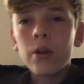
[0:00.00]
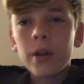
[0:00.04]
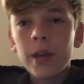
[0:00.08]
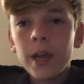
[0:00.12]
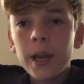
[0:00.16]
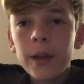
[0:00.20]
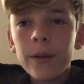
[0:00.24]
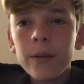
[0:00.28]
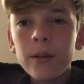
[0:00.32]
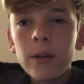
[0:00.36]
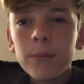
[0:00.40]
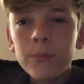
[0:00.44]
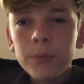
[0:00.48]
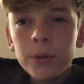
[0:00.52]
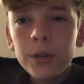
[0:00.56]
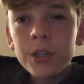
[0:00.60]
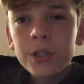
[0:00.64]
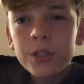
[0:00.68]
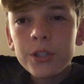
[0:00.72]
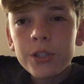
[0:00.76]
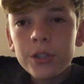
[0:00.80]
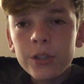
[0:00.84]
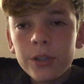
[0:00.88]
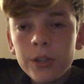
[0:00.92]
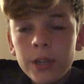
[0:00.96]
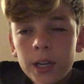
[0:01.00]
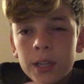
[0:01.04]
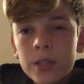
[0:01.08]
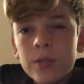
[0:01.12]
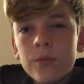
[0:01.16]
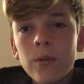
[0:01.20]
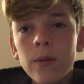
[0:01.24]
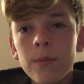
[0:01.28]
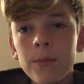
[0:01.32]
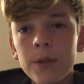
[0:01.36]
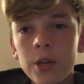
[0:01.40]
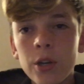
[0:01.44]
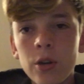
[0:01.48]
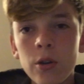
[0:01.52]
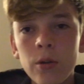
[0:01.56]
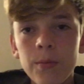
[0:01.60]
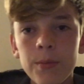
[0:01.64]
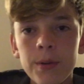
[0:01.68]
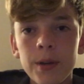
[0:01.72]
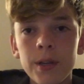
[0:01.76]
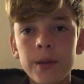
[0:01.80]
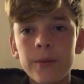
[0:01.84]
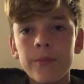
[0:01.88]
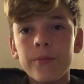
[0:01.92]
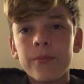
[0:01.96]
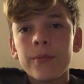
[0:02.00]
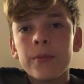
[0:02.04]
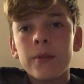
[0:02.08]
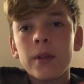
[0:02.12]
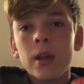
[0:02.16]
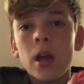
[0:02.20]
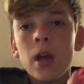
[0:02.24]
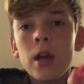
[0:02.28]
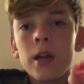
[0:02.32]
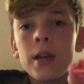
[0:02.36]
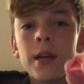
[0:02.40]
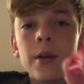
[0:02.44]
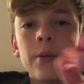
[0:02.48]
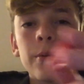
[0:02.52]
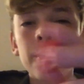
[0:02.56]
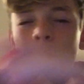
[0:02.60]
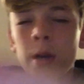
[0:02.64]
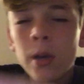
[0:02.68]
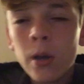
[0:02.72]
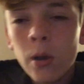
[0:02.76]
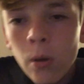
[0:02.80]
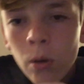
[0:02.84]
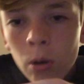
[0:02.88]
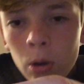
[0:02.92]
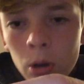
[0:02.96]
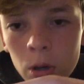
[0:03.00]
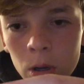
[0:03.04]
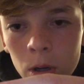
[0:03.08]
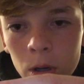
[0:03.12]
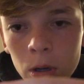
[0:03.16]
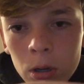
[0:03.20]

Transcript: Okay, I'm pretty sure you guys want me to open it. Here we go.